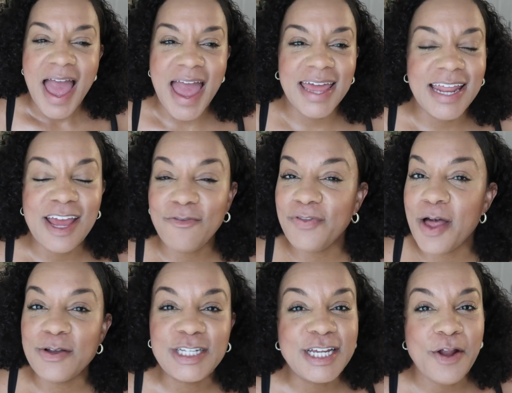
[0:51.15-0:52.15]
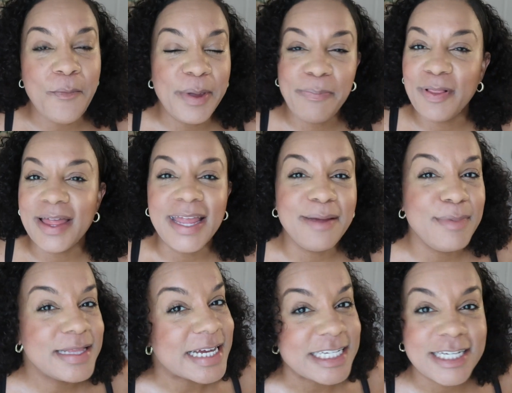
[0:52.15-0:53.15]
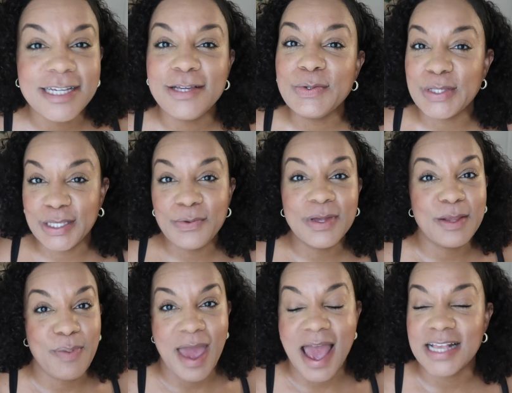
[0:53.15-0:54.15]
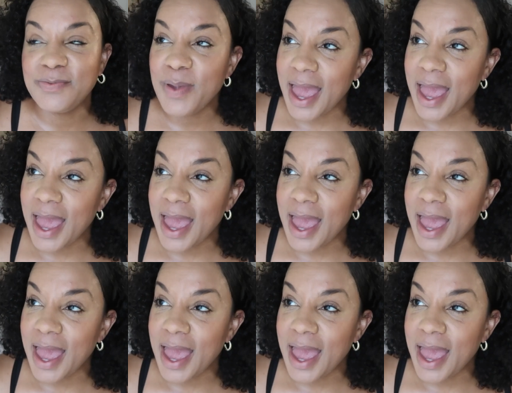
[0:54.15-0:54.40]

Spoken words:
Aunt Flo, she don't be playing me like she used to in the past.